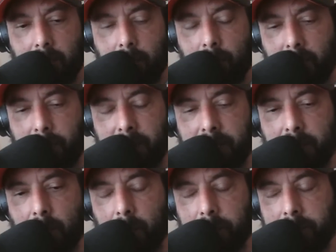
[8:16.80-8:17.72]
what I've been
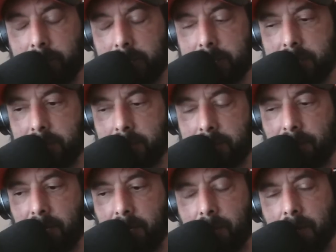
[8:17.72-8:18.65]
told is a
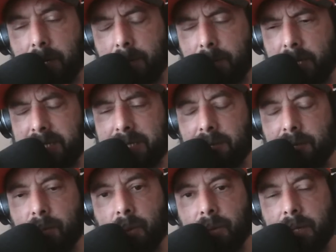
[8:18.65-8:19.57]
figure around about
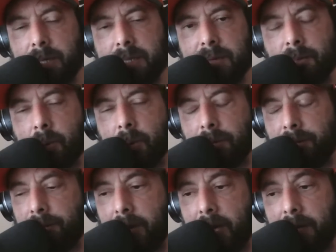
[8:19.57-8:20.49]
7.3,
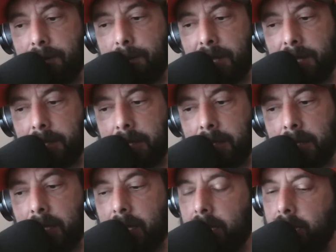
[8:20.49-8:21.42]
7.5 billion.
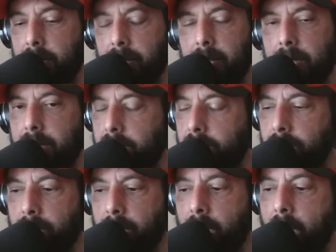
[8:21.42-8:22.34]

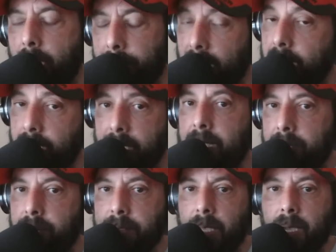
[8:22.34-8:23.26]
I
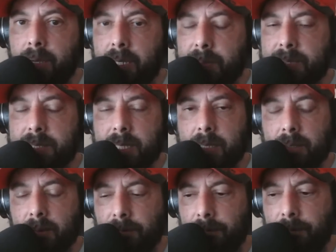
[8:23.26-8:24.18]
cannot
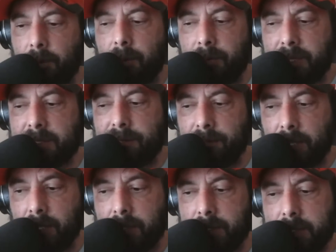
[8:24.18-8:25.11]
100% confirm these
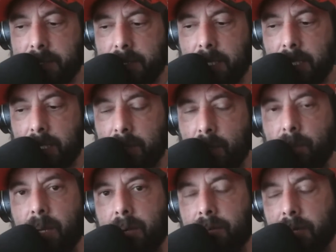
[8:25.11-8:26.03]
figures.
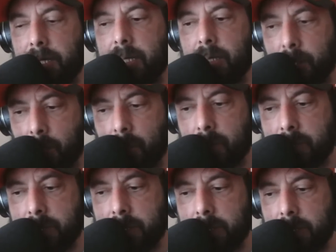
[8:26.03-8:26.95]
Nobody really
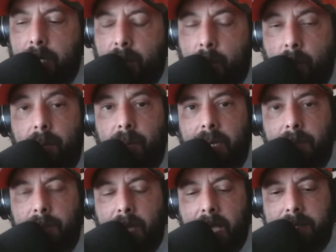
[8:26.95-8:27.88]
knows. But what
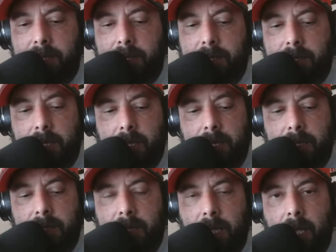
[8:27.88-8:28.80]
really matters
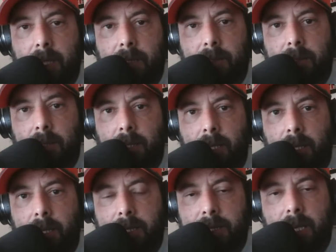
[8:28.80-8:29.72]
is that
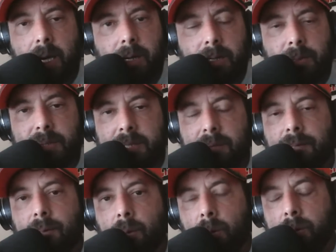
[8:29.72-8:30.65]
it is 100%
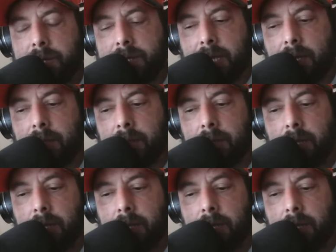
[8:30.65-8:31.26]
full sale,